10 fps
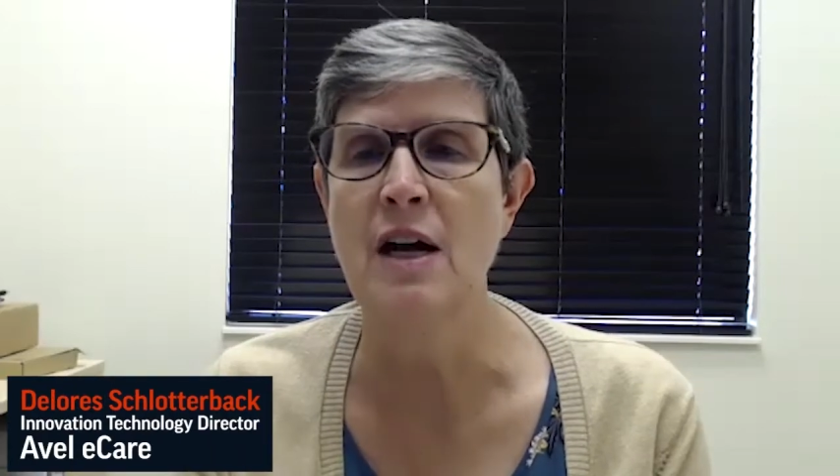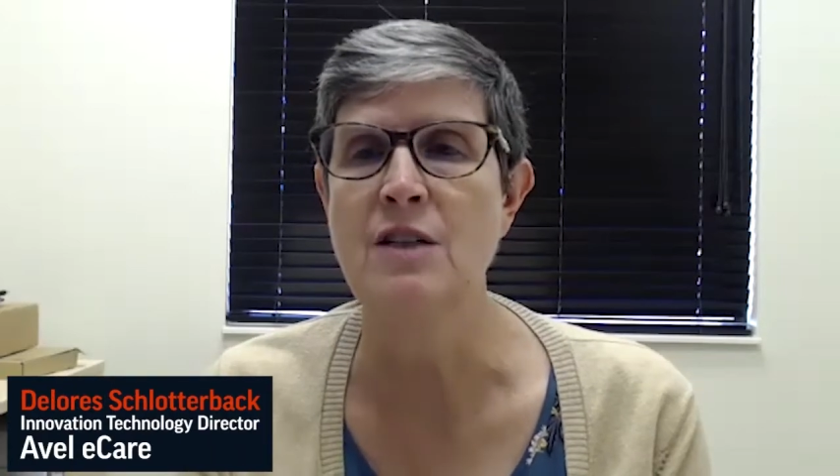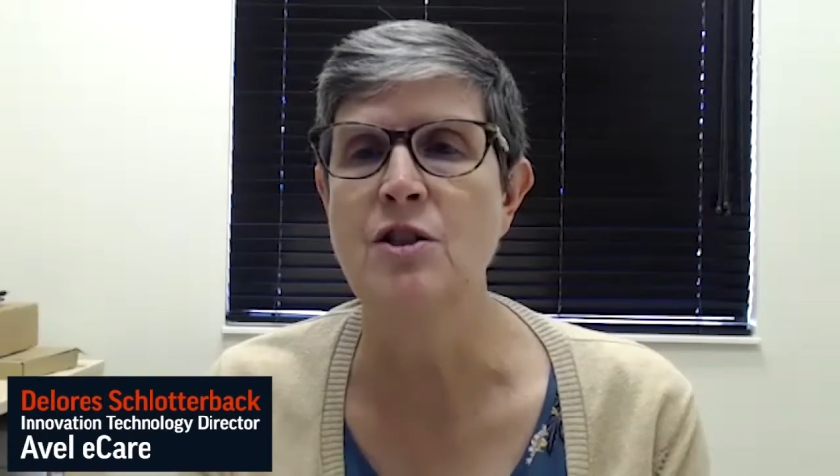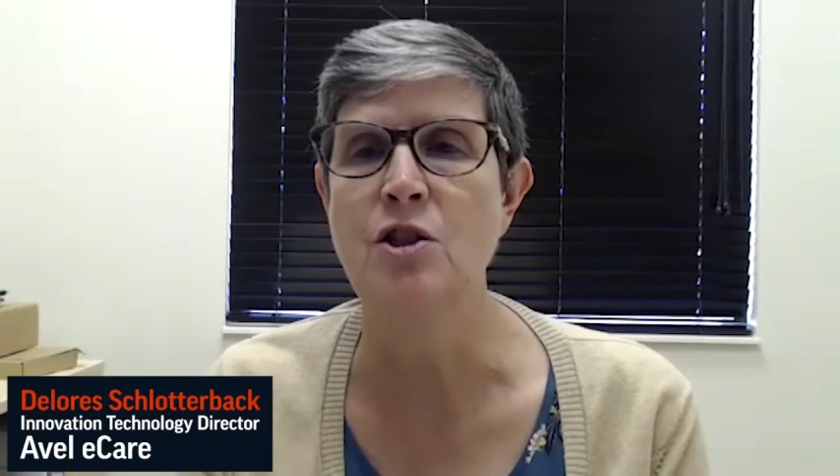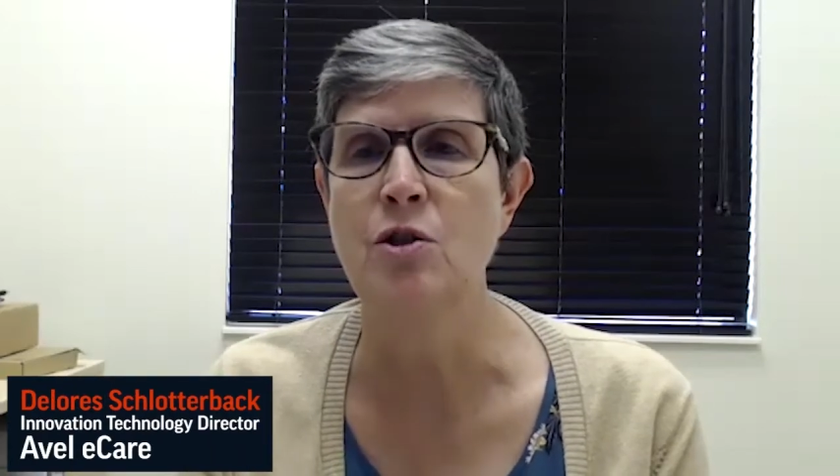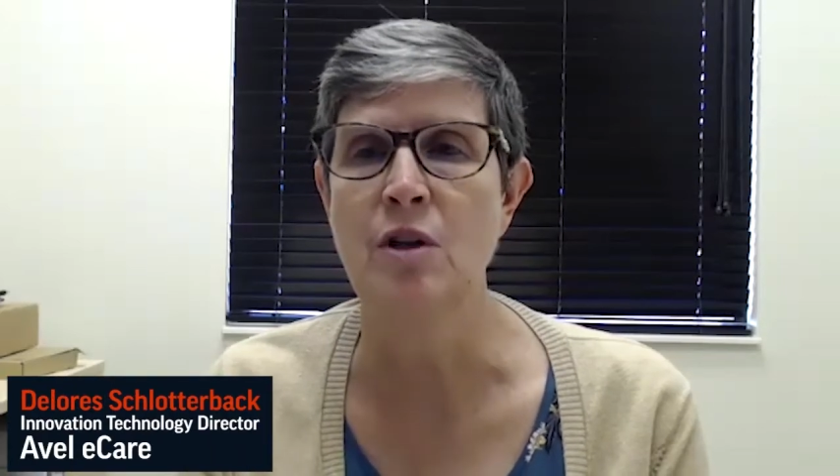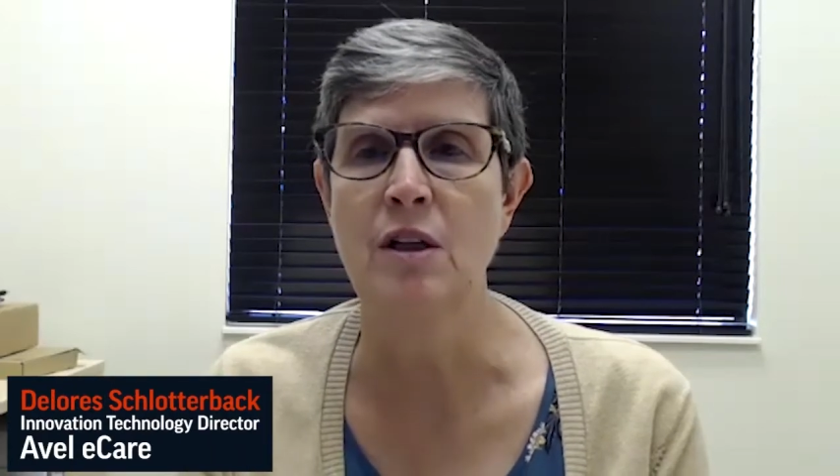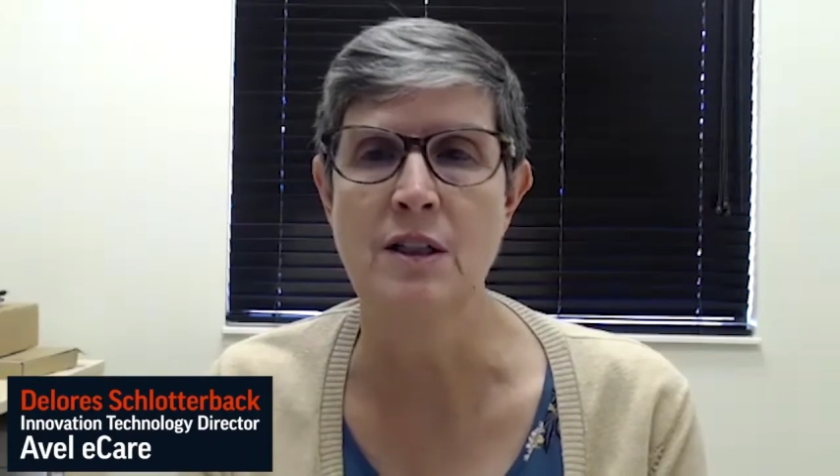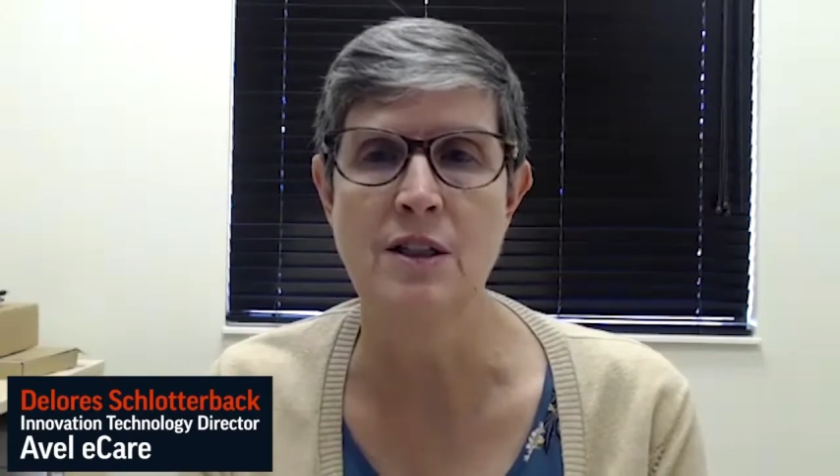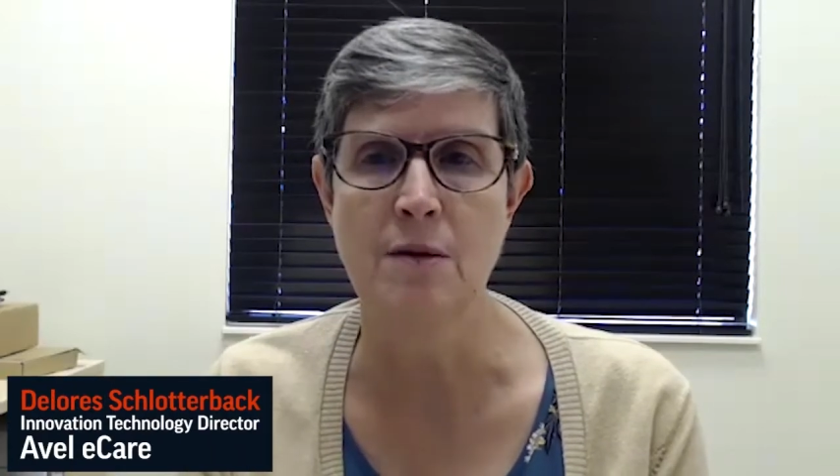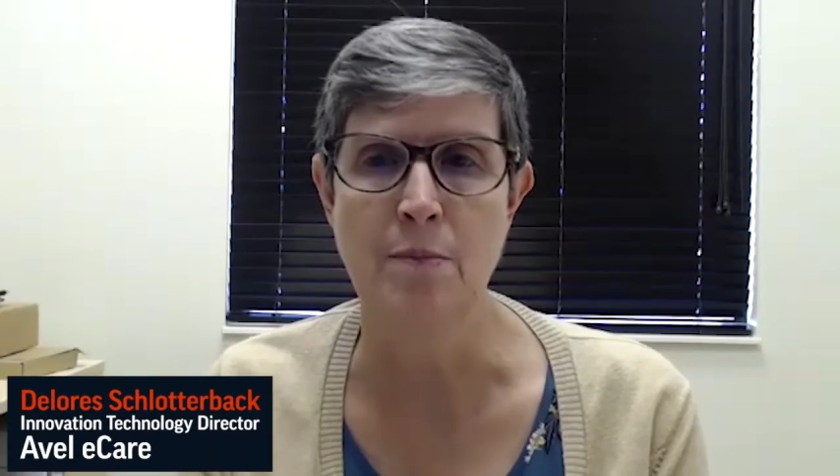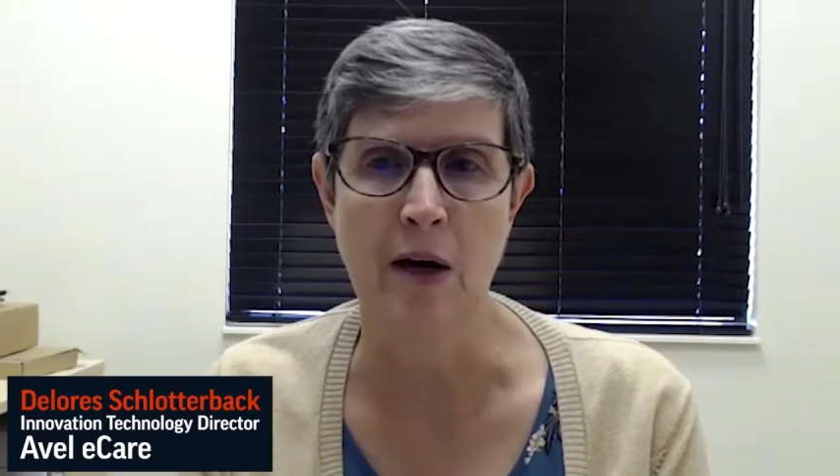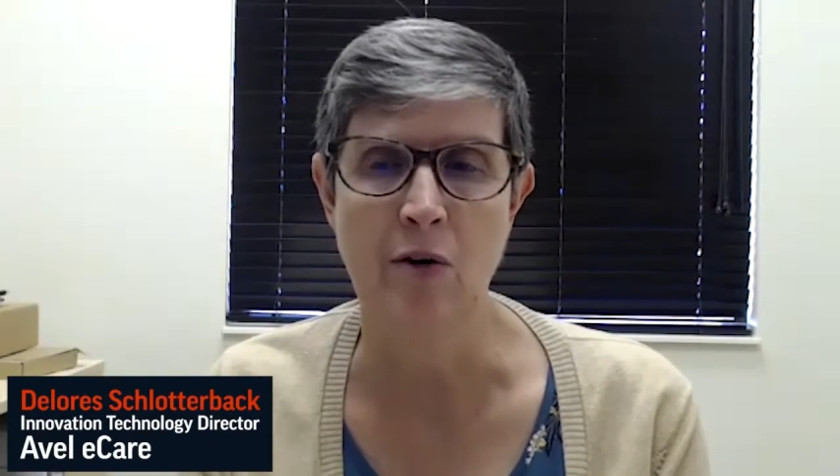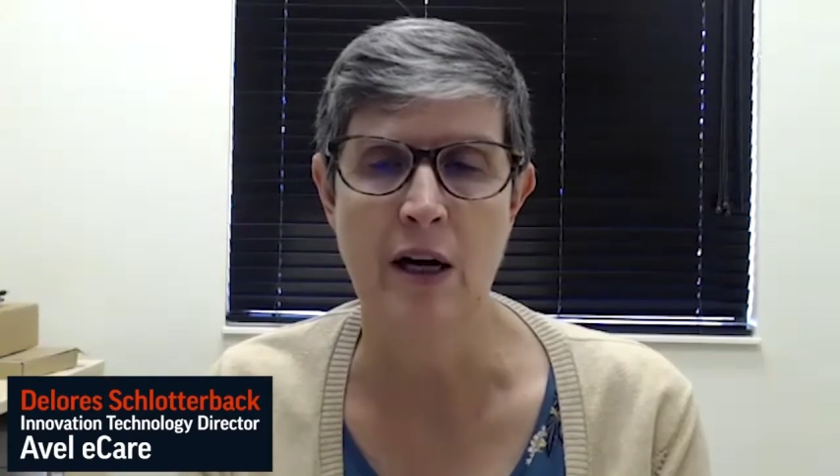has to do the least amount,